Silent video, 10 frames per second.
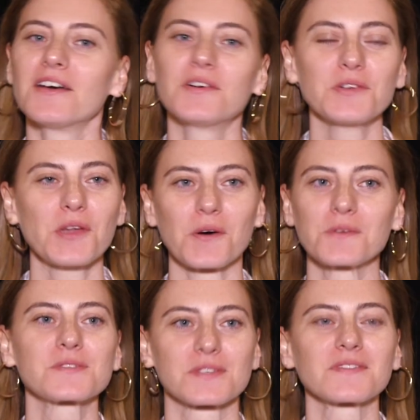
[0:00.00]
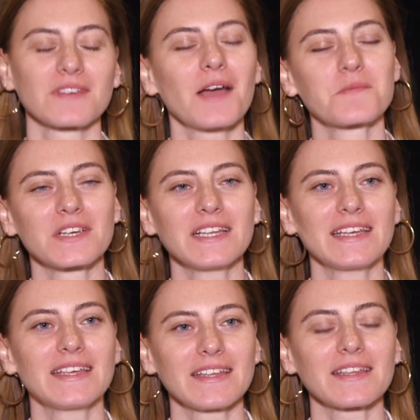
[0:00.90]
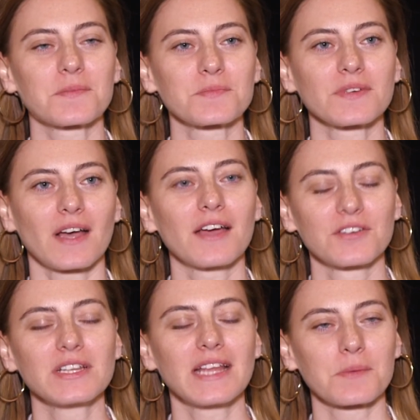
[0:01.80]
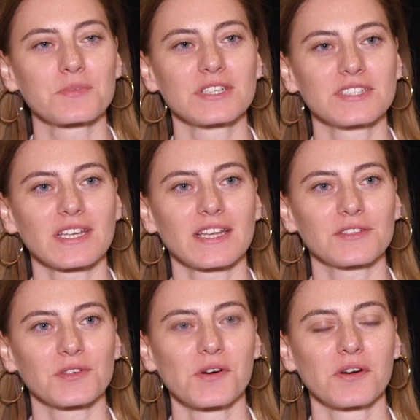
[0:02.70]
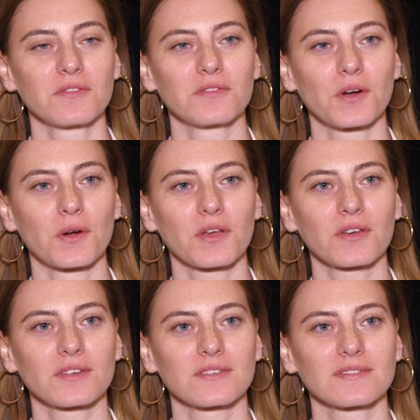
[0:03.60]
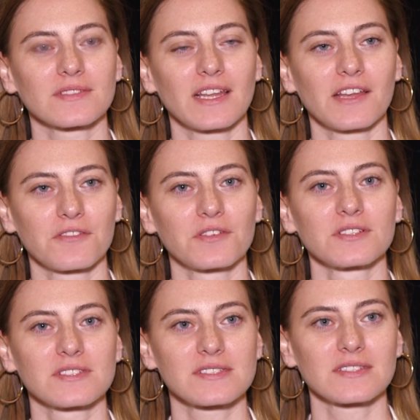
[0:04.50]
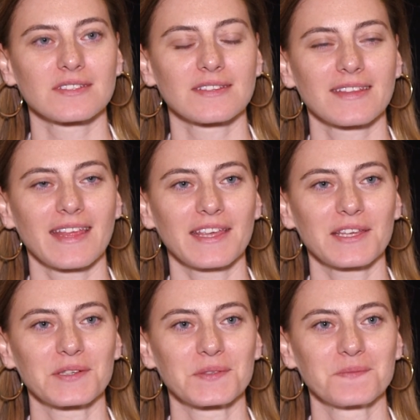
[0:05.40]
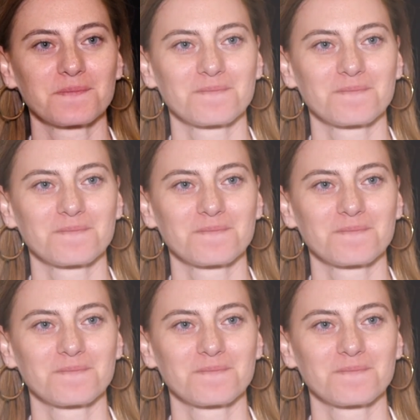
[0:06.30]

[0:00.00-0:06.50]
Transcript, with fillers: Who knows? I'm really, I really appreciate your work and efforts. Thank you.